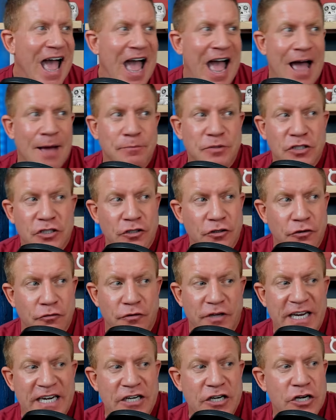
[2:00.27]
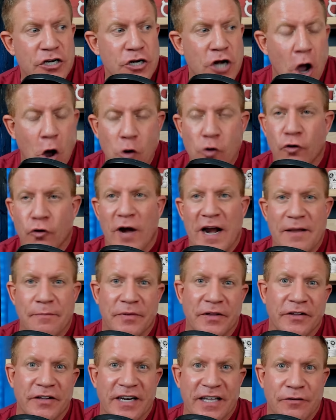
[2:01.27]
absolutely no
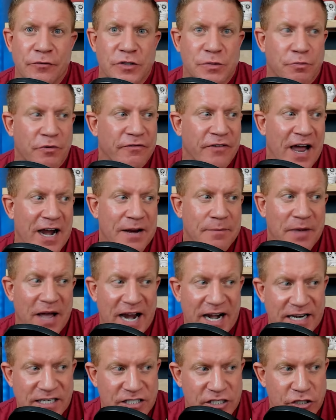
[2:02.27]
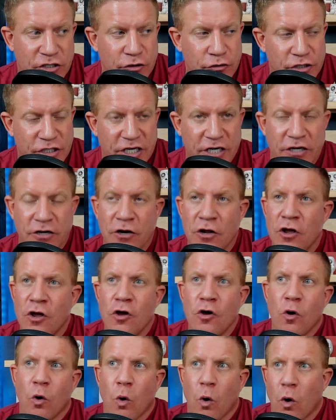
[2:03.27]
credibility that was provided by an institution
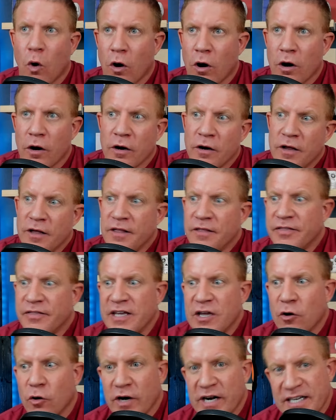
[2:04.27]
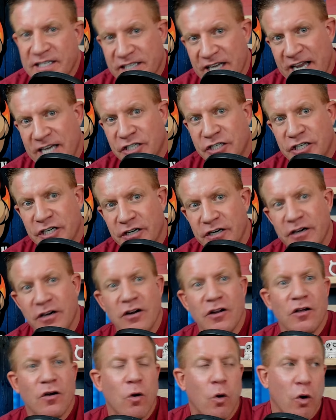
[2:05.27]
or the organization
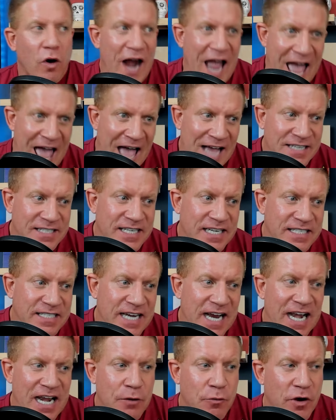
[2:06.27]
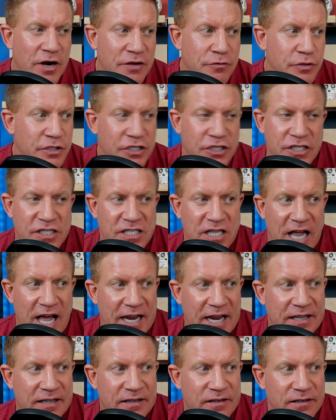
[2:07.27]
or access to anyone. It was just
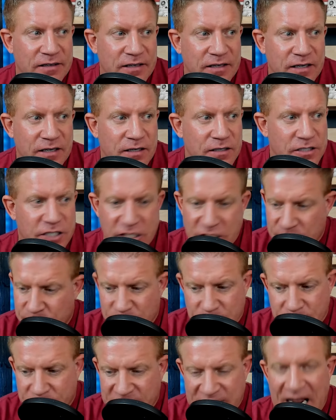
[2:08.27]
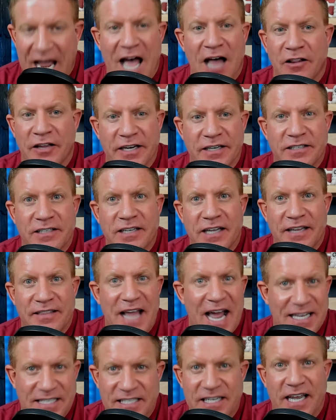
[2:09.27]
like just talent and
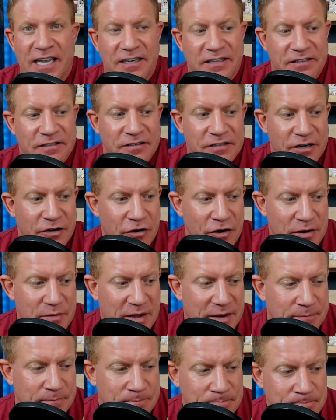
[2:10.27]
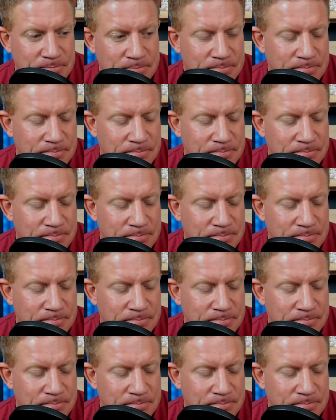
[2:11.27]
that's it. You know what I mean?